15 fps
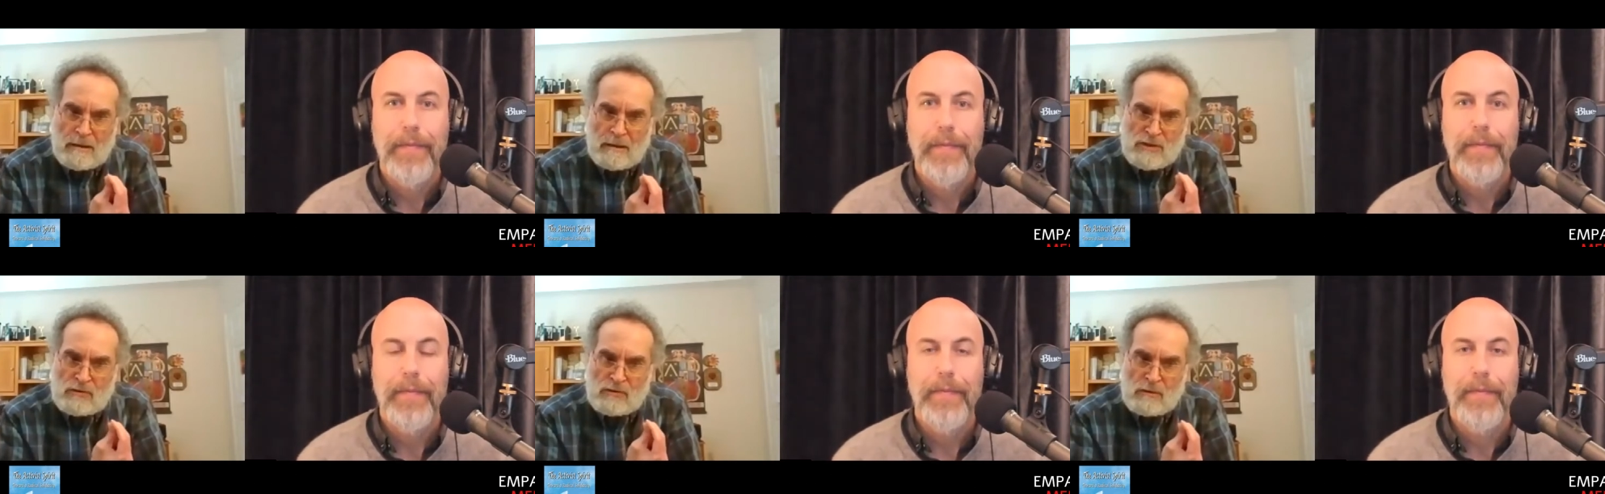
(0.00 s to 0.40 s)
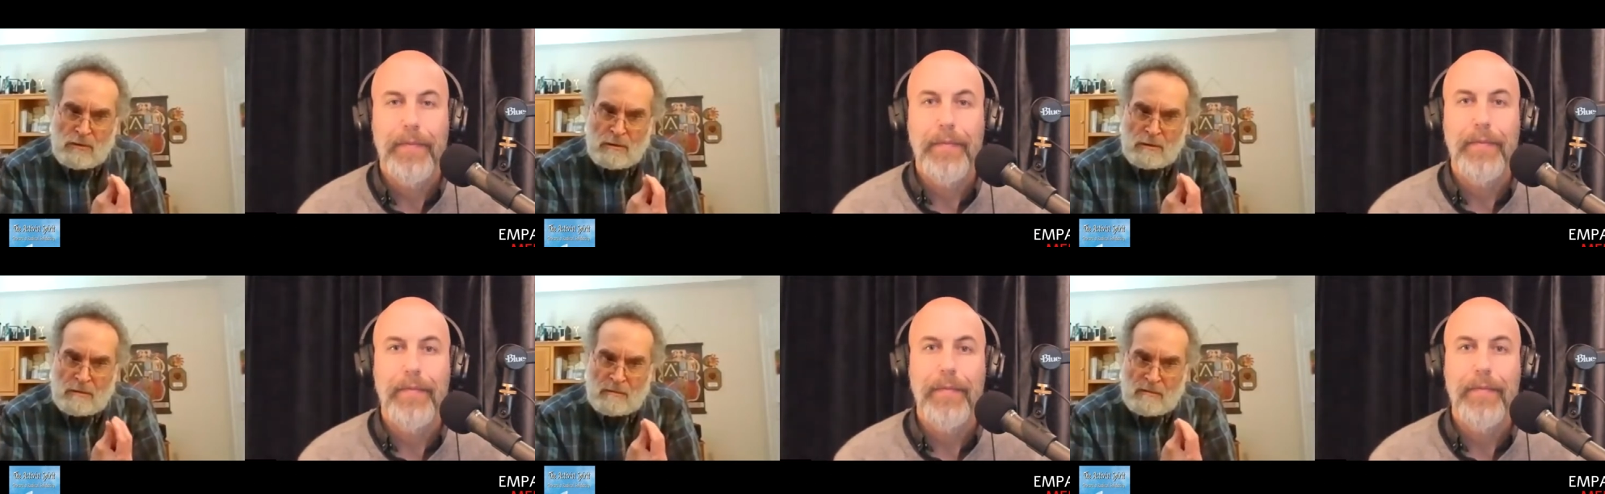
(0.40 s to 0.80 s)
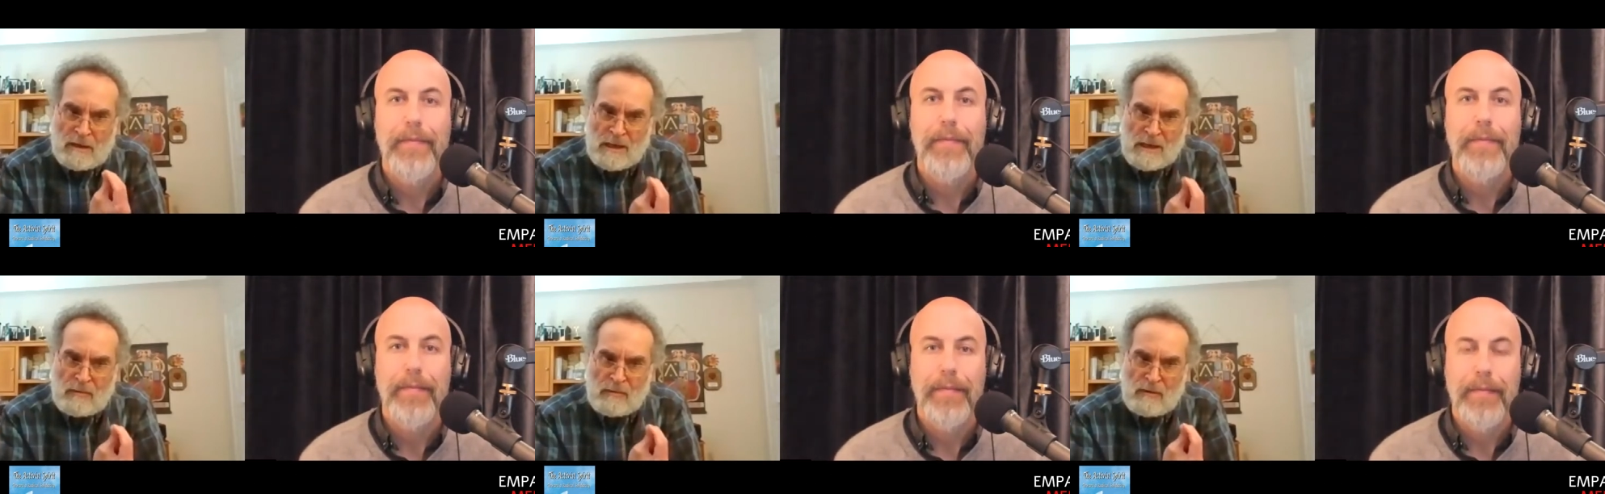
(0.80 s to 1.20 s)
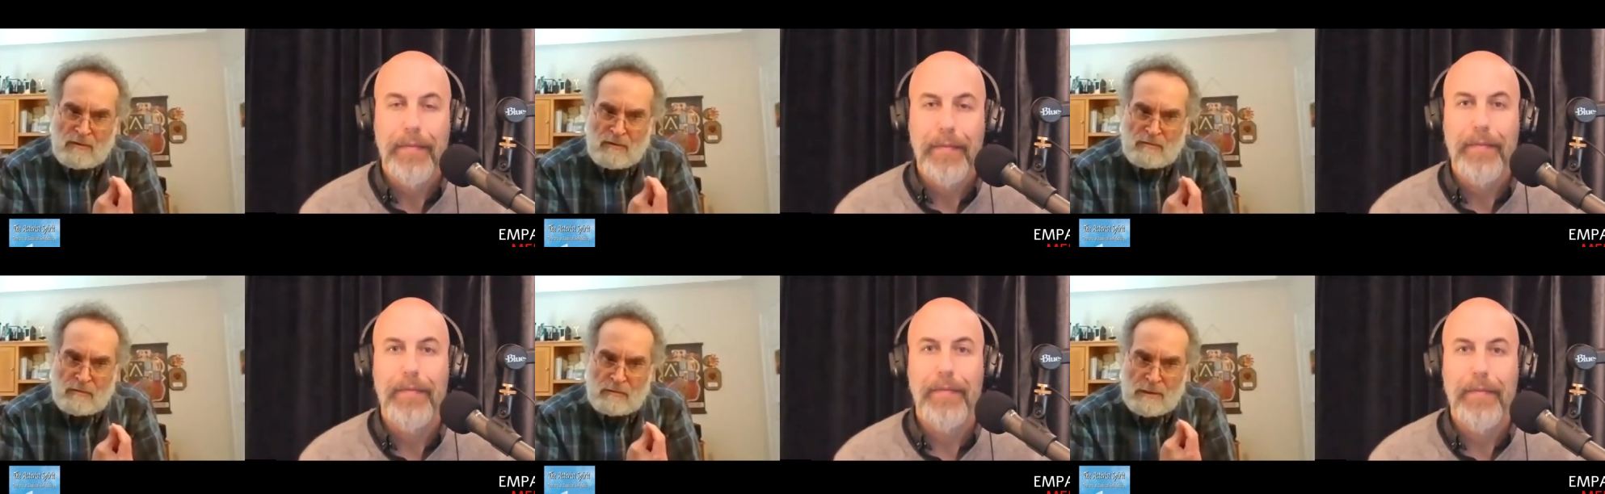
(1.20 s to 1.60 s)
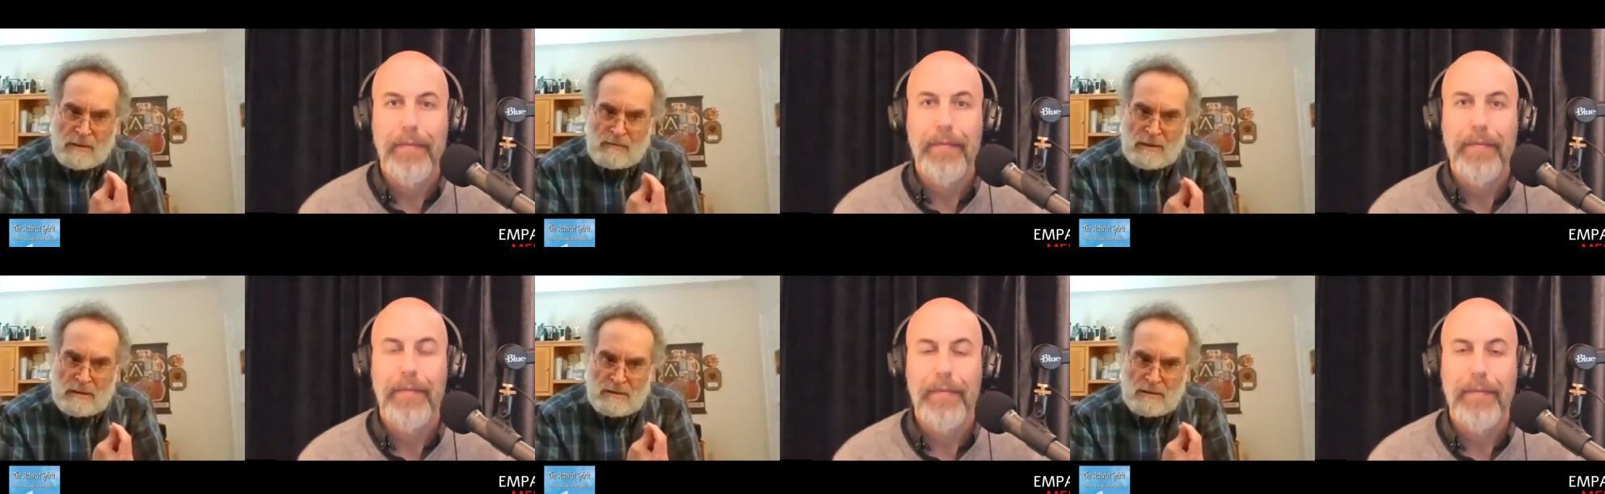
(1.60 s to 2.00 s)
Speaker 1: strong example of
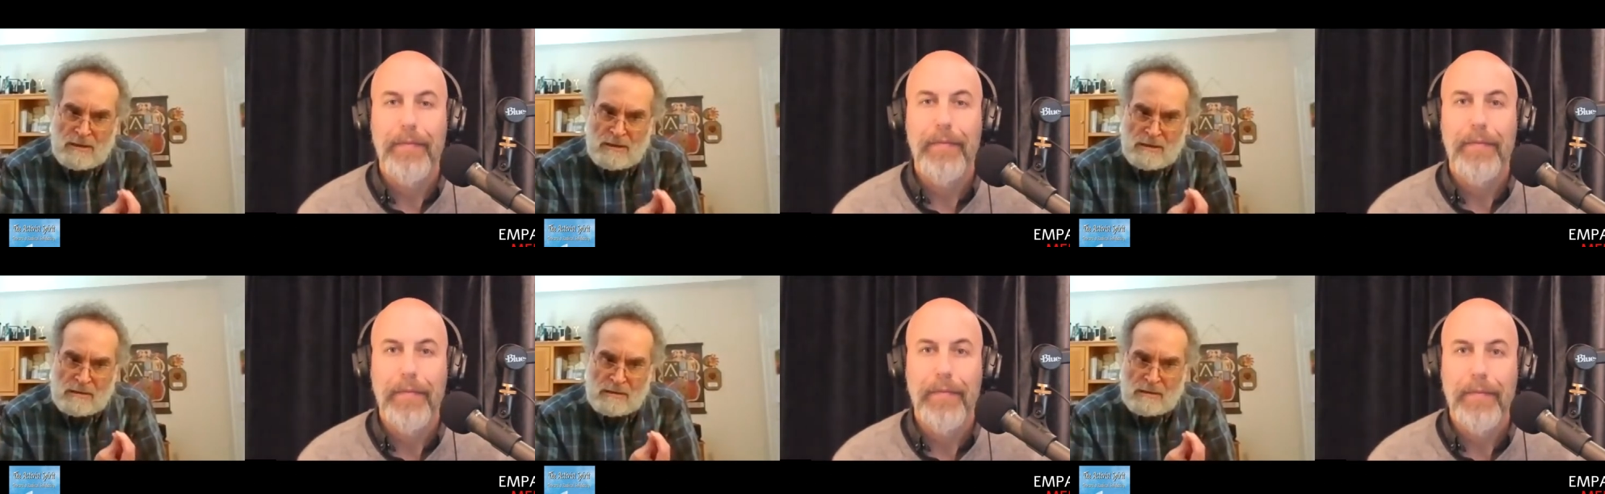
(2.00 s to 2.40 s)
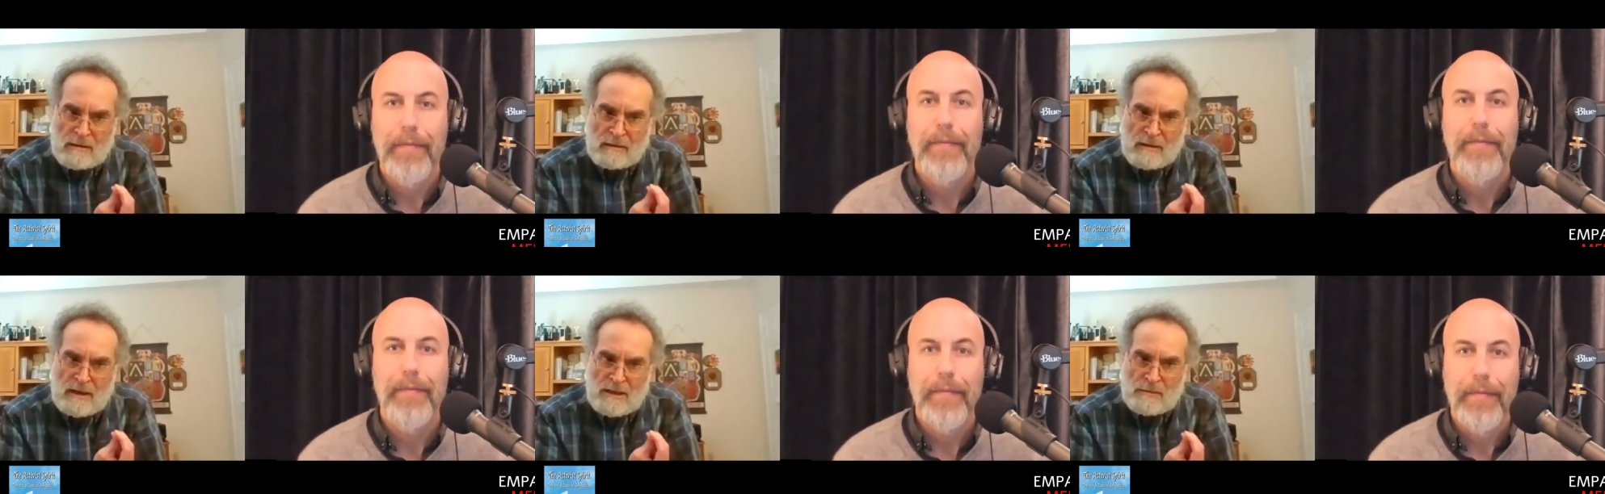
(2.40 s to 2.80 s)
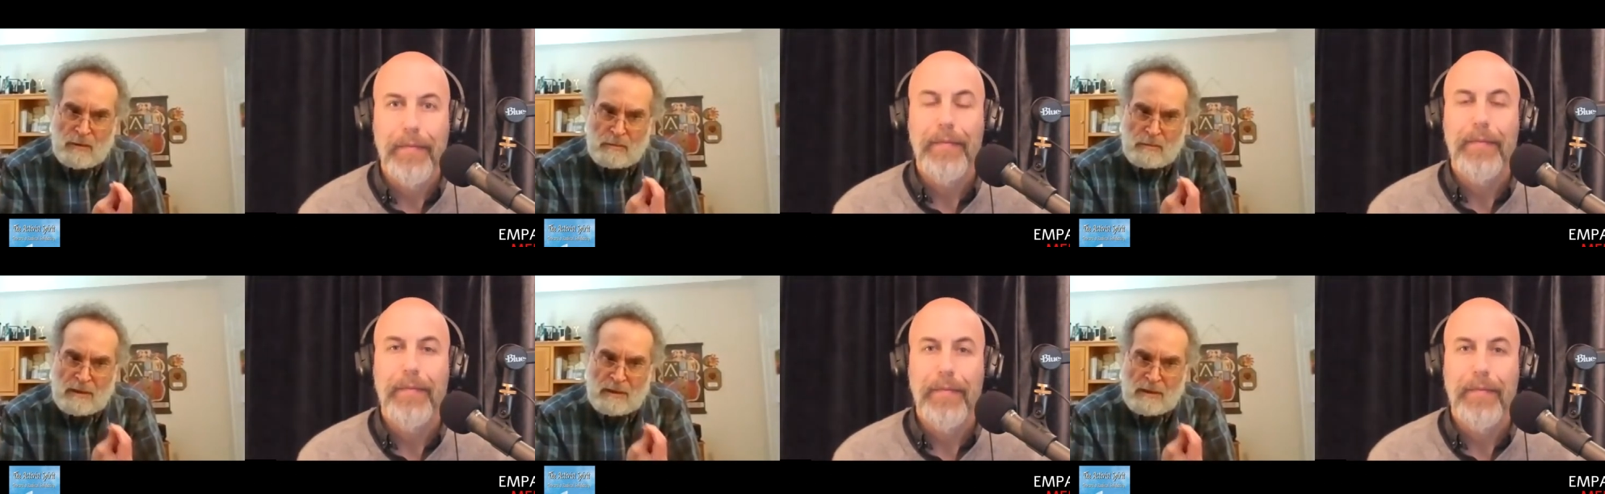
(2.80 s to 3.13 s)
living the teachings of the gospel,